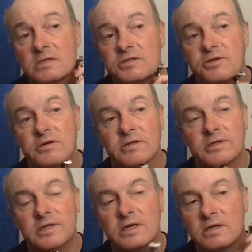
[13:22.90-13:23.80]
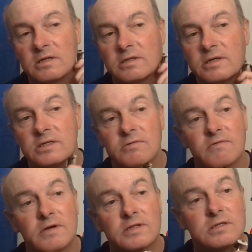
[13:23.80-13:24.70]
Because during the day, at least,
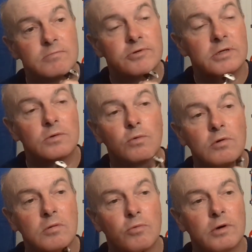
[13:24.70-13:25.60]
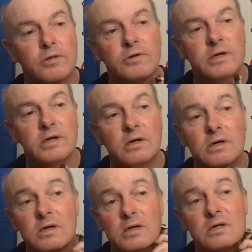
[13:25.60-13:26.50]
we've had some pretty warm weather
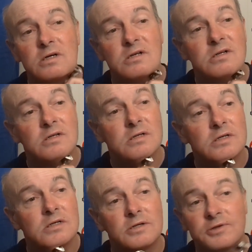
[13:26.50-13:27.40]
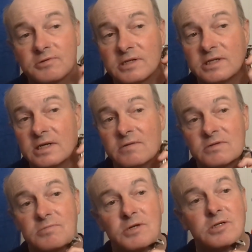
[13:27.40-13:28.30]
here. Although today
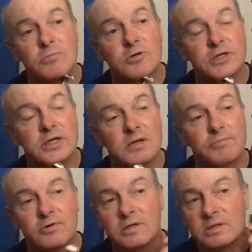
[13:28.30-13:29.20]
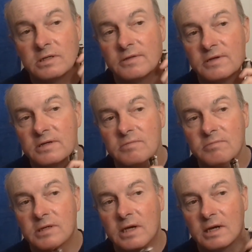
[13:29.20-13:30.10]
was much more temperate, and then
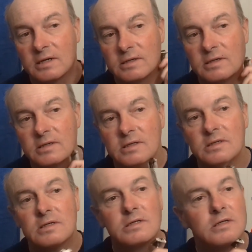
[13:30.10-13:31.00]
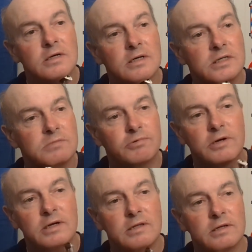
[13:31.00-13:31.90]
it began
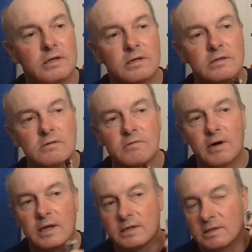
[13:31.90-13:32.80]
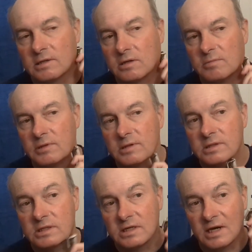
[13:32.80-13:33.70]
sprinkling, rained a little
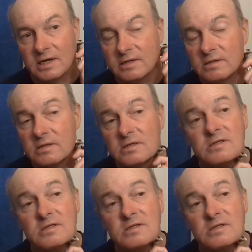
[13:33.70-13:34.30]
bit tonight.